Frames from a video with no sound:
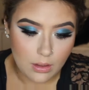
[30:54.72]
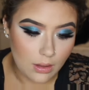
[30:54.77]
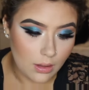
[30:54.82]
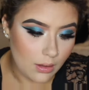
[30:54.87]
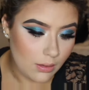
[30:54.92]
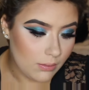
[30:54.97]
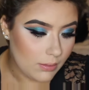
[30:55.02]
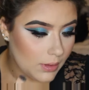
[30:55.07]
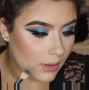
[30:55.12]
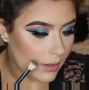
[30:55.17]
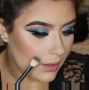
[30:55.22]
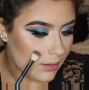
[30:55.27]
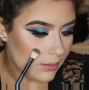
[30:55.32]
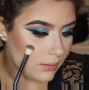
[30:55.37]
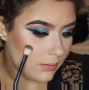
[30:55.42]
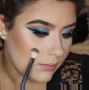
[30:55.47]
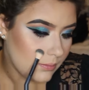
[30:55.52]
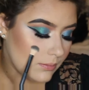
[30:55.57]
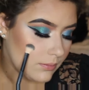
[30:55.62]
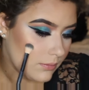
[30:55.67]
Okay.
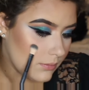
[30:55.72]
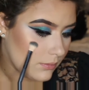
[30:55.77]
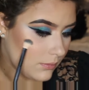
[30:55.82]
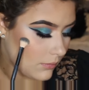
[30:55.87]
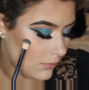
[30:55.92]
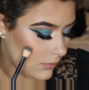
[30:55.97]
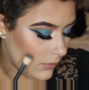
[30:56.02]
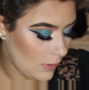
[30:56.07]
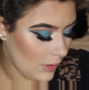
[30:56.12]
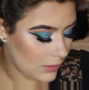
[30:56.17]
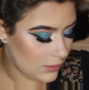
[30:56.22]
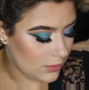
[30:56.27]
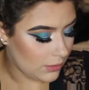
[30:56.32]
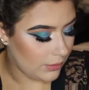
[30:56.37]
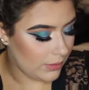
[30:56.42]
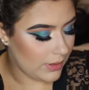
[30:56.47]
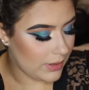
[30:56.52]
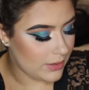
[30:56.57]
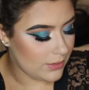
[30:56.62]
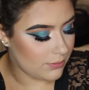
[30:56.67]
So
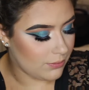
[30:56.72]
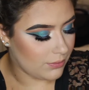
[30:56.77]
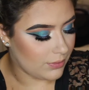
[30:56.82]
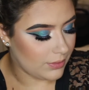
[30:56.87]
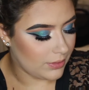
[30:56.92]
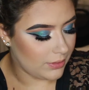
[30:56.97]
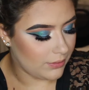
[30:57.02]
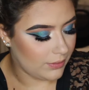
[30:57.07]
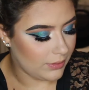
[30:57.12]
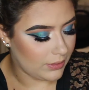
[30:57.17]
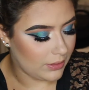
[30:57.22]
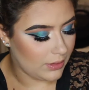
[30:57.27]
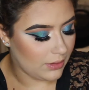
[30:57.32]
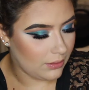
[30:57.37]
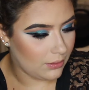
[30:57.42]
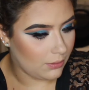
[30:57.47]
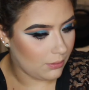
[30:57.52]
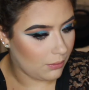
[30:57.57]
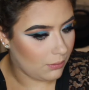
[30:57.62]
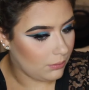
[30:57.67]
it is really, really
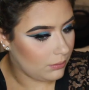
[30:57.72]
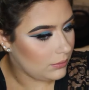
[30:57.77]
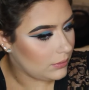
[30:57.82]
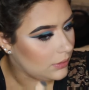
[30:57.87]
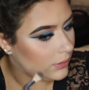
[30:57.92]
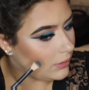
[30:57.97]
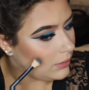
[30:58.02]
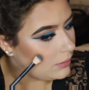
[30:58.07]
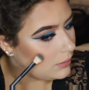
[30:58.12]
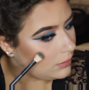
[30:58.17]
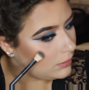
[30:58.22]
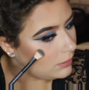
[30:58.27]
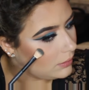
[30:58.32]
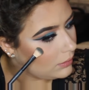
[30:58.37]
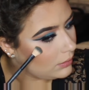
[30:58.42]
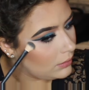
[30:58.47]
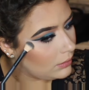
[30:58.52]
golden.